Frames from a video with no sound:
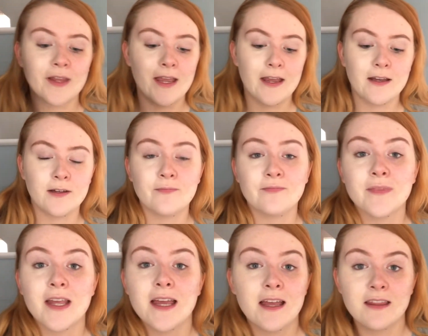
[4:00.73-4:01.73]
hate it.
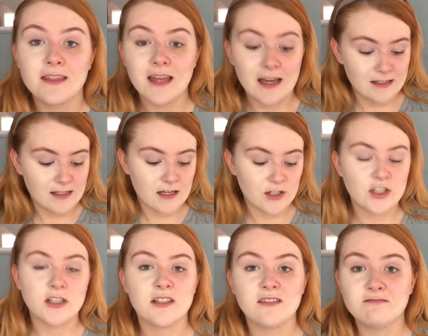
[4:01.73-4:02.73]
That's
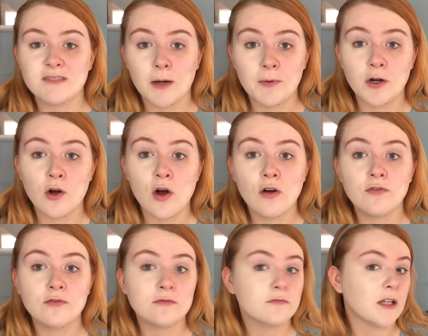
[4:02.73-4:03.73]
actually coming
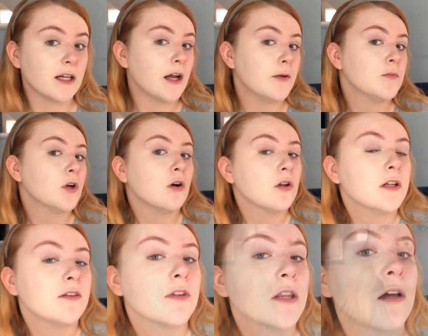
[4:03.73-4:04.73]
off, like I'm not leaving